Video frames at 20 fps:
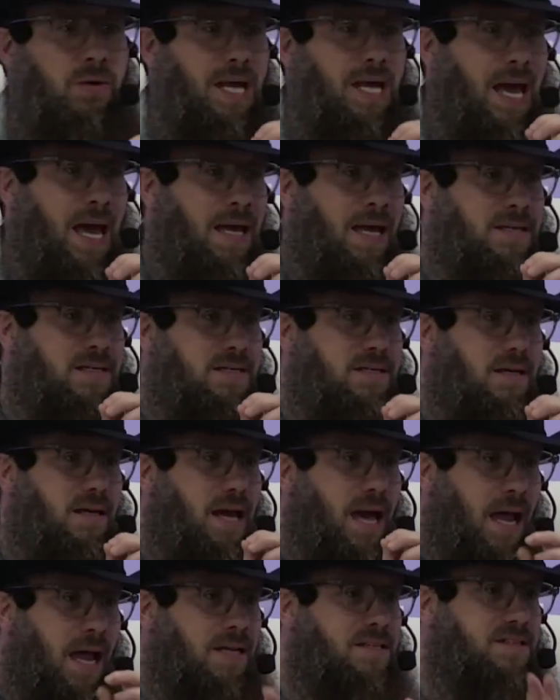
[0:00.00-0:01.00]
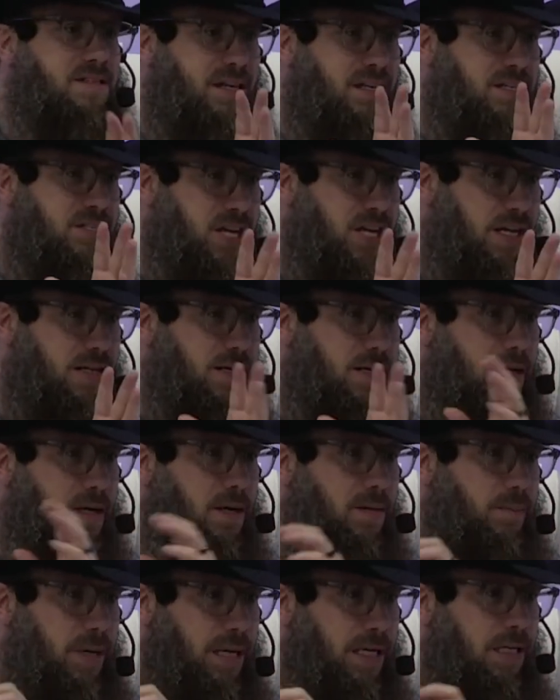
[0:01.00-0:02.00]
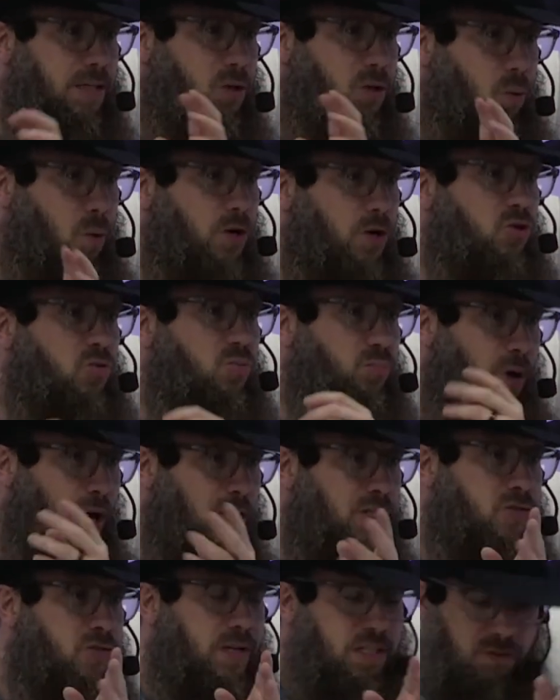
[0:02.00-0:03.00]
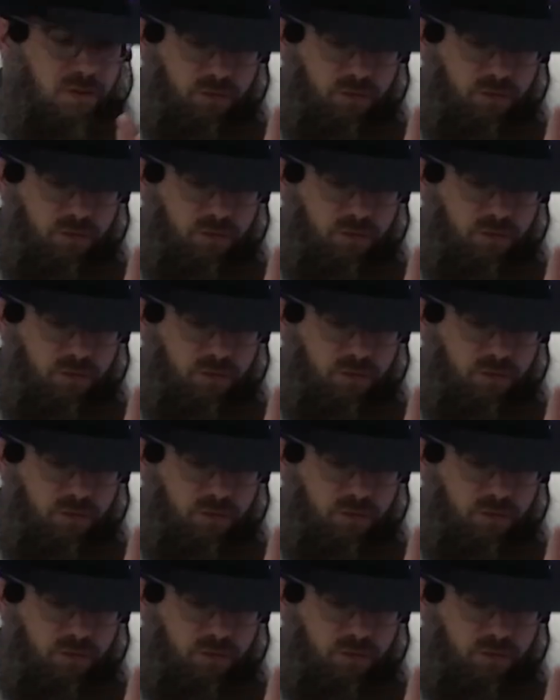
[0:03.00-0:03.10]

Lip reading: as Al-Sajjad, meaning the one who prostrates